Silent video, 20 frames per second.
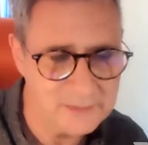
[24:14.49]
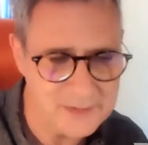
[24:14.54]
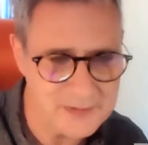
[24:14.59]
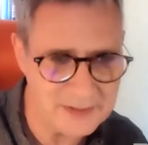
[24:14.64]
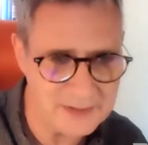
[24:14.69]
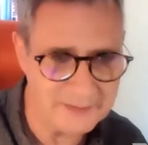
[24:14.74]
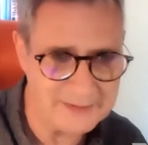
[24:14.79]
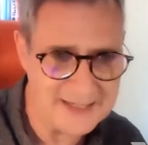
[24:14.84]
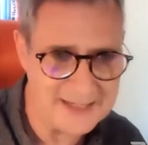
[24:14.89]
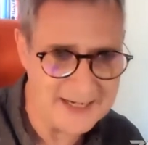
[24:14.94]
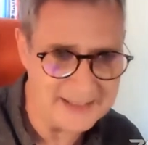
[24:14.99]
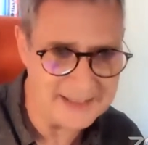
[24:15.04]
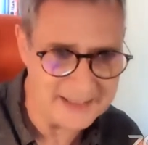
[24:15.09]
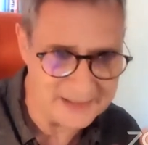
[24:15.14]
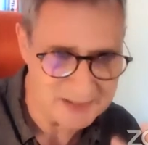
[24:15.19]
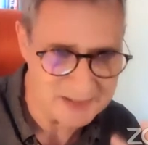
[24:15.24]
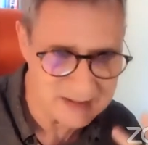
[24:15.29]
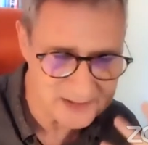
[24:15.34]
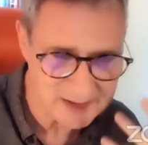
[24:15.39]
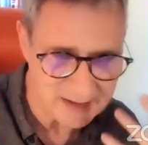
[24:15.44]
So again,
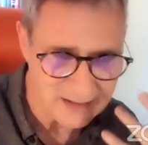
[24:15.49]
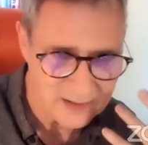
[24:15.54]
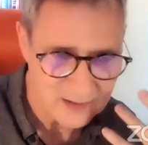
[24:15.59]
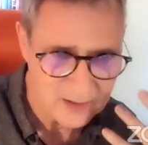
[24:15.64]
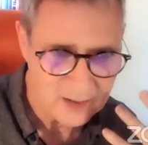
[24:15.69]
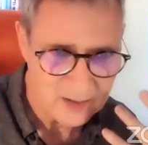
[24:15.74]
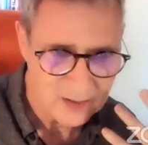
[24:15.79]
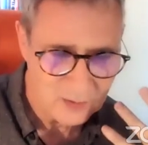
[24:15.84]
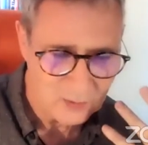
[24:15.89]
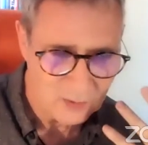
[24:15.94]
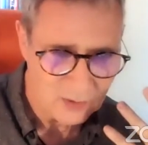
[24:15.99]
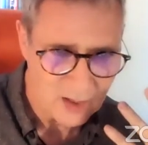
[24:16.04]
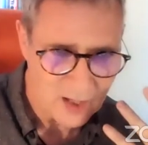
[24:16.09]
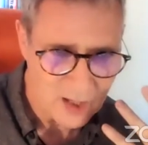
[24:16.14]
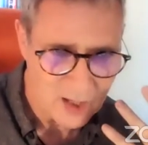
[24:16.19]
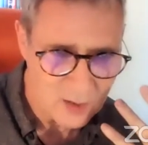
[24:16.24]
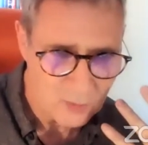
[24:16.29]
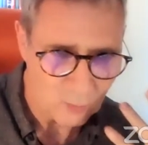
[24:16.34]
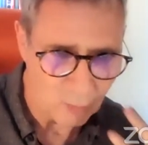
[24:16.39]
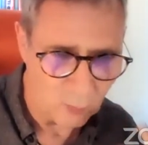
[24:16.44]
it's
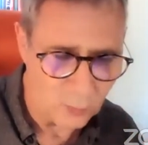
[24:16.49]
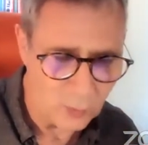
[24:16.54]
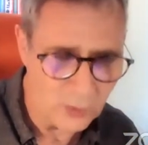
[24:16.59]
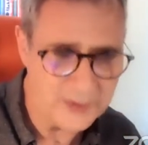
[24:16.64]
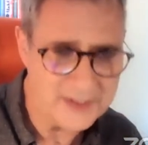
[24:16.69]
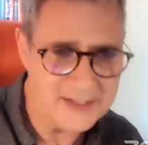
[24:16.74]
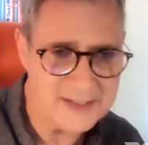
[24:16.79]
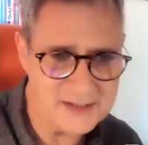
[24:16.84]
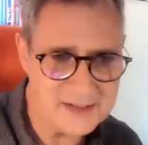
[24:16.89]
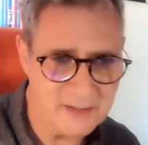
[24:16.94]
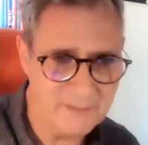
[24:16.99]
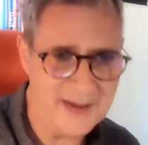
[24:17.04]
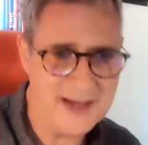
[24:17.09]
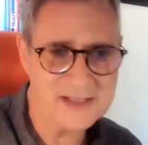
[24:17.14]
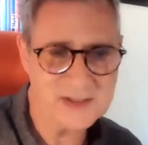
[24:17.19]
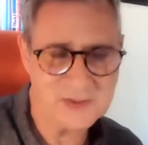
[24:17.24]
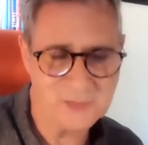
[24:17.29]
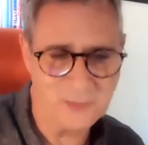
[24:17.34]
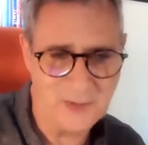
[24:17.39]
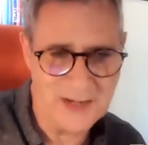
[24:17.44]
what is the
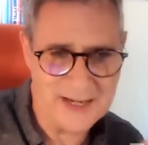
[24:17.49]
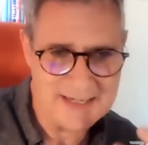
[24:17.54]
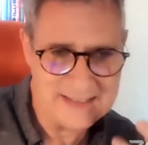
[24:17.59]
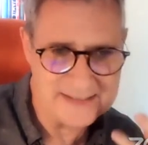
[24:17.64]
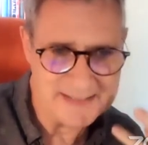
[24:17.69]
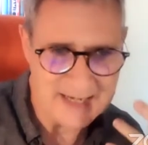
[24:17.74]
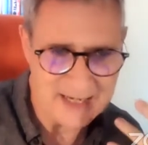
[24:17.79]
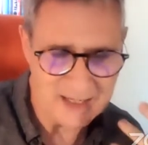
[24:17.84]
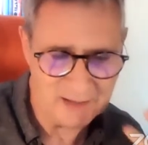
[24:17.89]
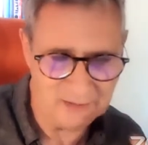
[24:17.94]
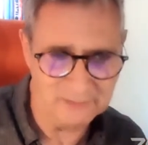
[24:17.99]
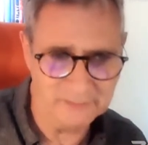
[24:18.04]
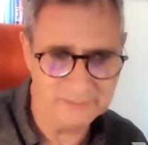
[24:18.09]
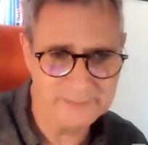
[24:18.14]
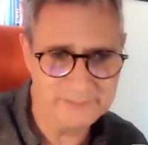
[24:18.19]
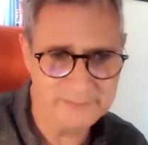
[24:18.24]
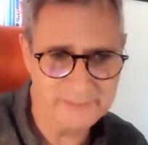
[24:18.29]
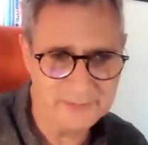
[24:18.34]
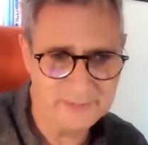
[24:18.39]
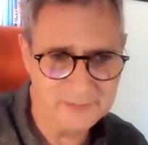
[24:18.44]
best way to help
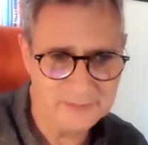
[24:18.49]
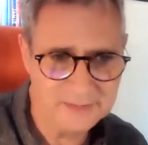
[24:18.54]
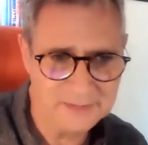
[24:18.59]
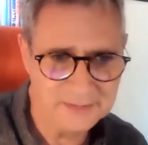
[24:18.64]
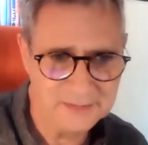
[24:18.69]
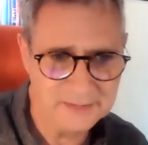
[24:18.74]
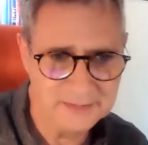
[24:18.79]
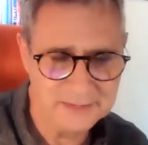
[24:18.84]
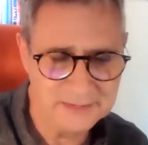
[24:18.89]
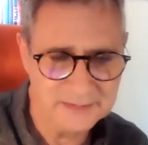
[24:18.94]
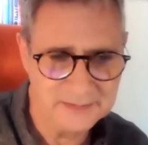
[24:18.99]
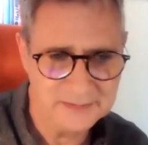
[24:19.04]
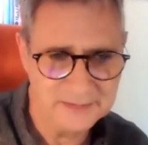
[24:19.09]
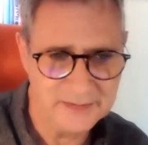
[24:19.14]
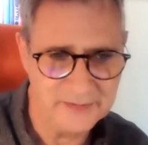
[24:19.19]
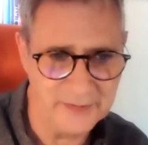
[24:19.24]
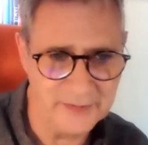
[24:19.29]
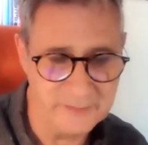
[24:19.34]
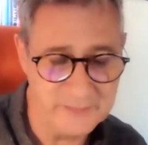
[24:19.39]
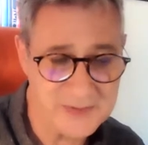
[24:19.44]

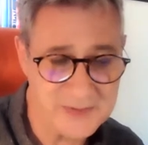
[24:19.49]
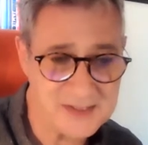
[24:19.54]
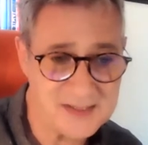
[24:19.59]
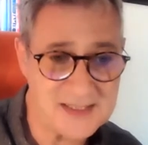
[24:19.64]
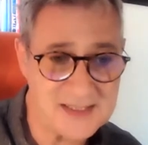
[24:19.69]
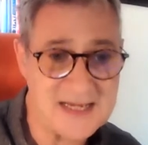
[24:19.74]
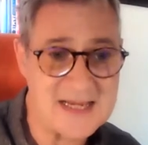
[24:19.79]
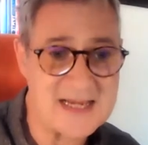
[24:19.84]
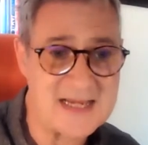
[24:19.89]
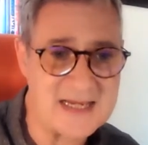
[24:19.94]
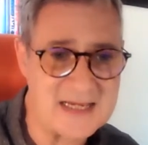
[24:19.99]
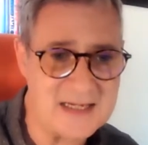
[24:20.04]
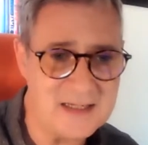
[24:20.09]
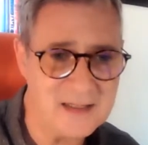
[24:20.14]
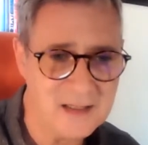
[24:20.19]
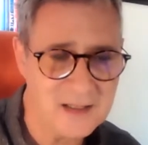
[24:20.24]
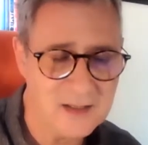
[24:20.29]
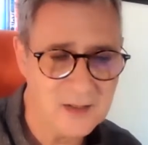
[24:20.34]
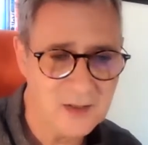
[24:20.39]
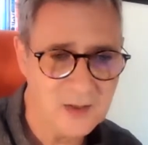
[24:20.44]
them see
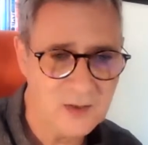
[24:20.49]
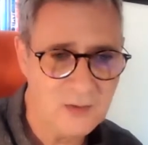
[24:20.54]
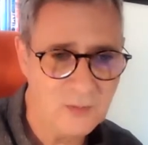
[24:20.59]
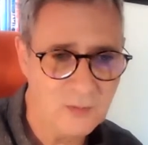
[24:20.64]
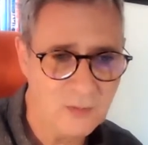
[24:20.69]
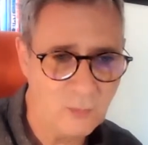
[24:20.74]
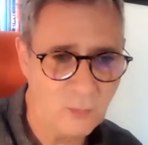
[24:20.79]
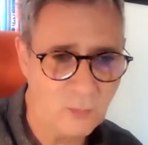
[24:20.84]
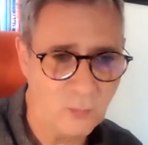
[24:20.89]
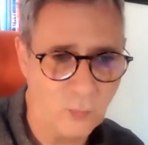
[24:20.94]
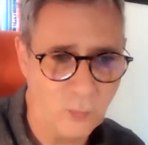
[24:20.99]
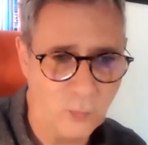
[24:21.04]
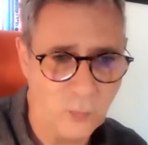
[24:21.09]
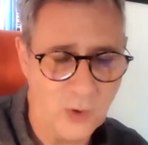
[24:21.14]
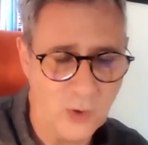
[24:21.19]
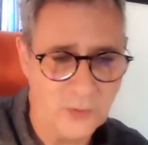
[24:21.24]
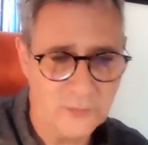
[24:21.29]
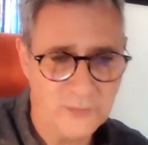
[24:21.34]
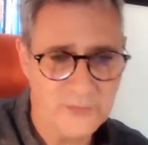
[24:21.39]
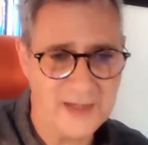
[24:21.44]

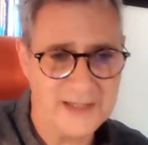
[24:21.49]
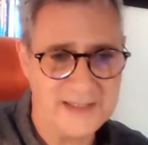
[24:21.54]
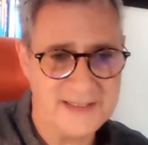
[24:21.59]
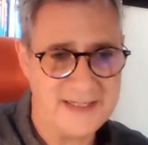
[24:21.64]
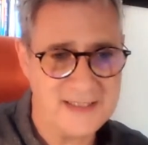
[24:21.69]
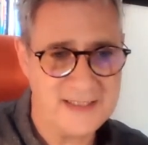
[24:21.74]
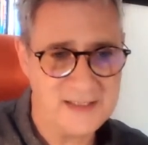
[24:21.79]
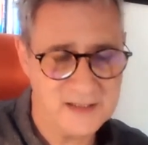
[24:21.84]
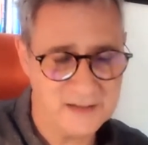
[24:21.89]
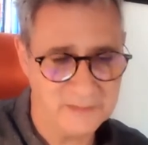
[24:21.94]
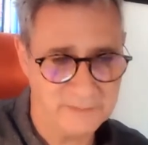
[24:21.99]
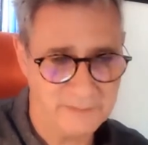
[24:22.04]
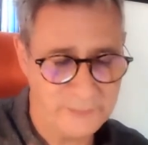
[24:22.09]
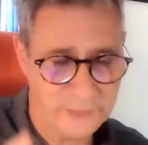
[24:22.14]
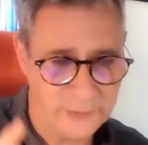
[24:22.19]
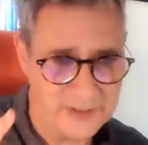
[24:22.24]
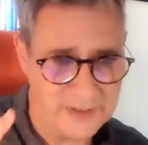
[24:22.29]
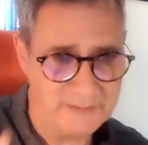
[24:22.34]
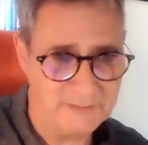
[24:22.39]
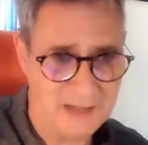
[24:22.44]
what they need to
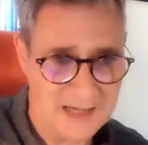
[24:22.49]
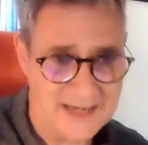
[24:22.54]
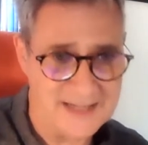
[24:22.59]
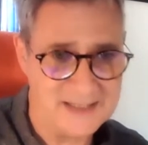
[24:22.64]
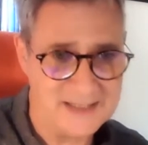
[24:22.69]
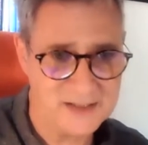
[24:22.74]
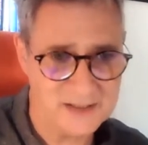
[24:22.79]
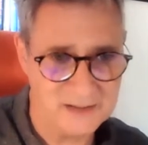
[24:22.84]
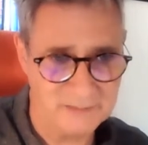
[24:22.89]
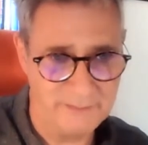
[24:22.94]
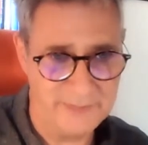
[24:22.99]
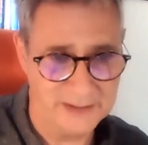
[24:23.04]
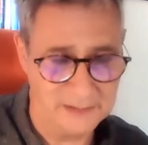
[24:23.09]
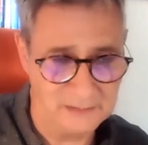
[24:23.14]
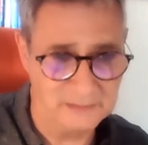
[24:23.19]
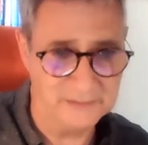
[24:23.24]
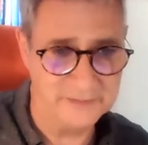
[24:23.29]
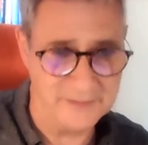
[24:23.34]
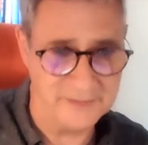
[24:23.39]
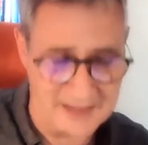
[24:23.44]
put in place to
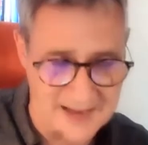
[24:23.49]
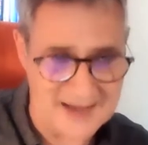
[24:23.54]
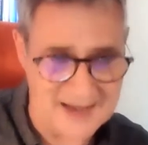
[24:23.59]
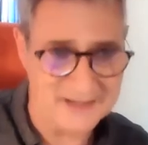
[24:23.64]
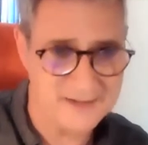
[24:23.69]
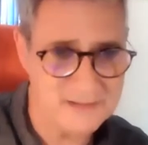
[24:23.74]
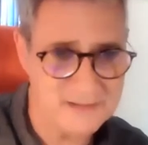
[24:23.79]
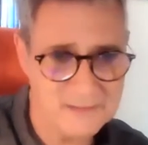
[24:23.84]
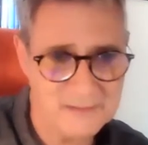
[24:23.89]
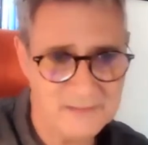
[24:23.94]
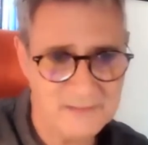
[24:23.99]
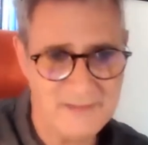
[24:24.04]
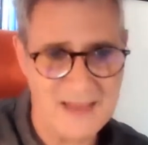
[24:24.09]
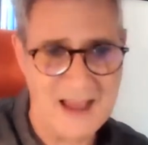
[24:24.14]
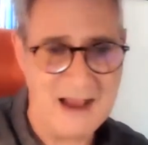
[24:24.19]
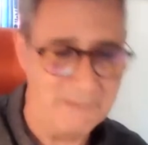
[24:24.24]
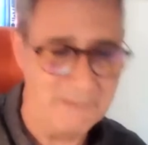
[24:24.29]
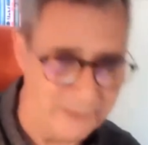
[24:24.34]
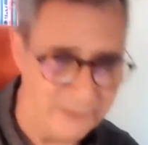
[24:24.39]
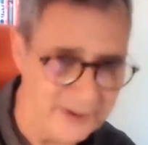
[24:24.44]
build that
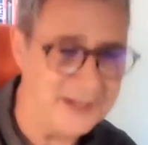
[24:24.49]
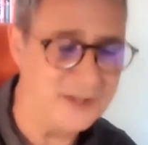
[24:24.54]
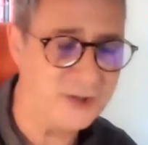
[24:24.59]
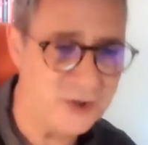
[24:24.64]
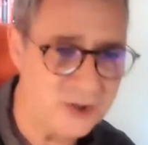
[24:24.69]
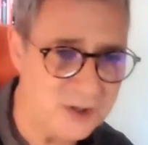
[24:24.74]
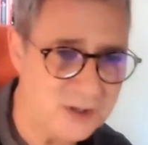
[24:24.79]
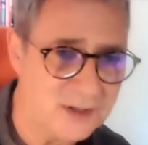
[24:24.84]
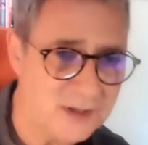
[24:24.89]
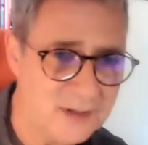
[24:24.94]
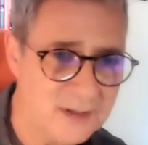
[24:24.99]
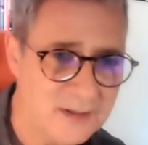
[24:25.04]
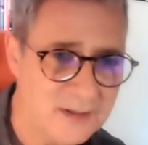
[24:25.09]
bridge.